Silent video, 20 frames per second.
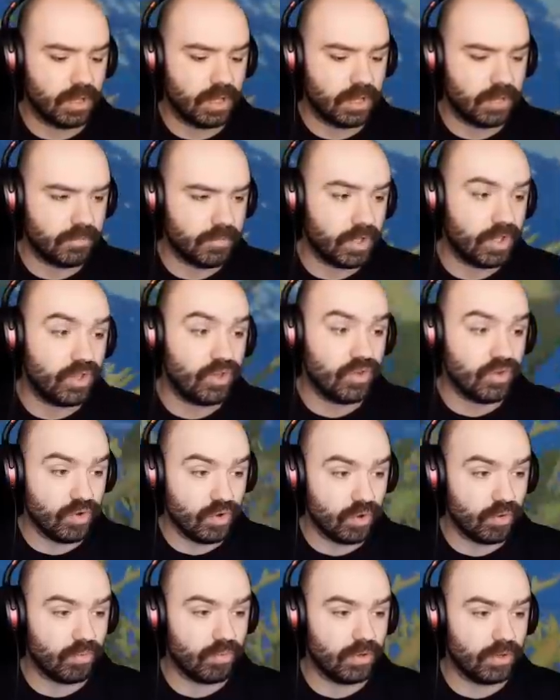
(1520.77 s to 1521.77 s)
Um, you
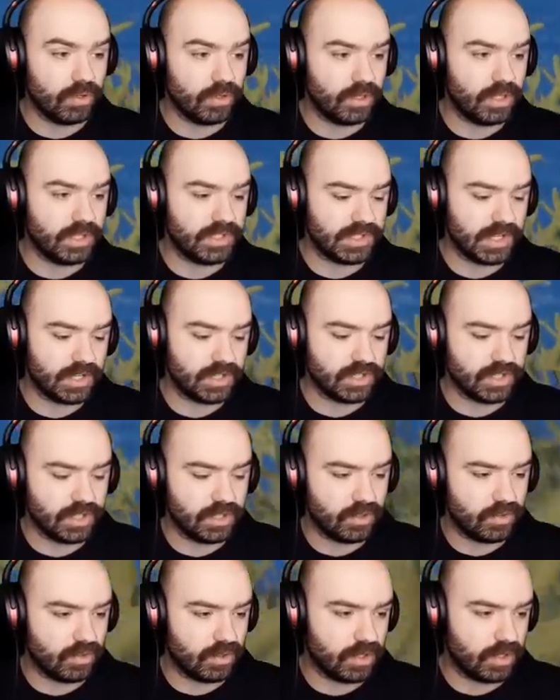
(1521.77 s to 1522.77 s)
know what is
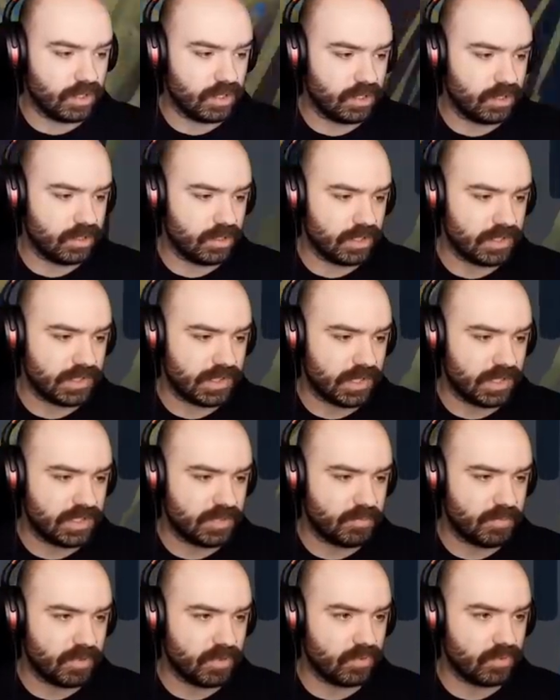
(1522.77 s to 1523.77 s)
actually a good idea is
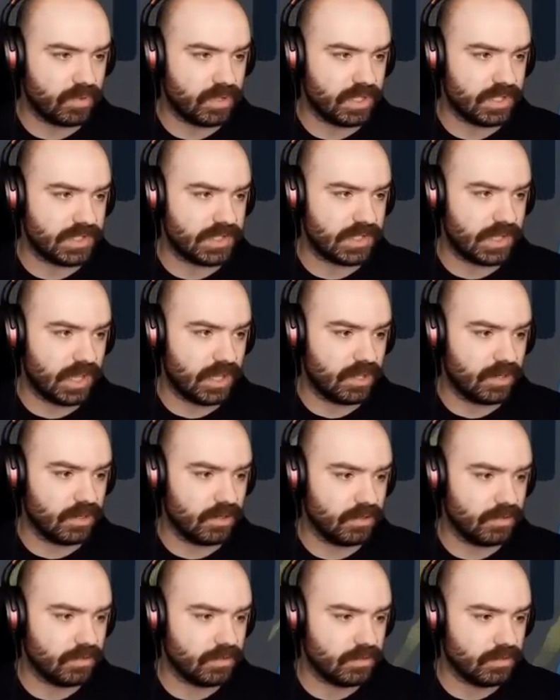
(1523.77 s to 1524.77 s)
let's build this
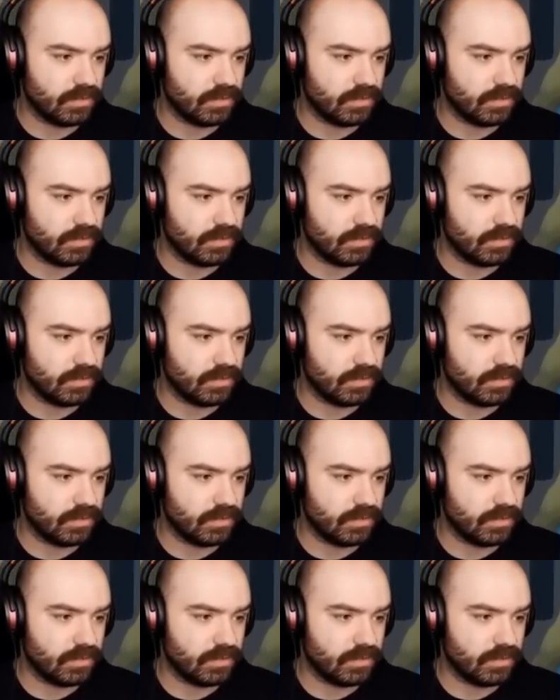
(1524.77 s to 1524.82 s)
scanner.